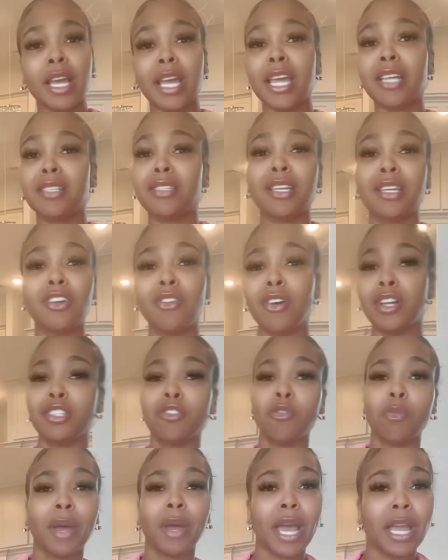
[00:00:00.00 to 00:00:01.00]
Is it going
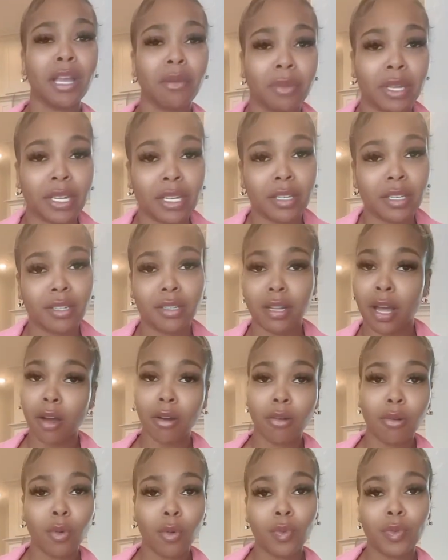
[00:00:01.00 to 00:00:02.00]
to pay me?
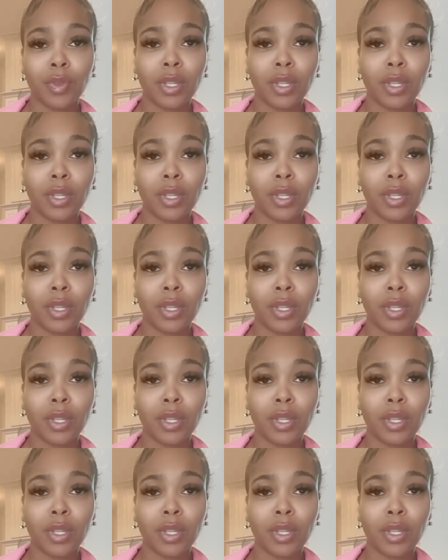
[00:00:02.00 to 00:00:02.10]
No.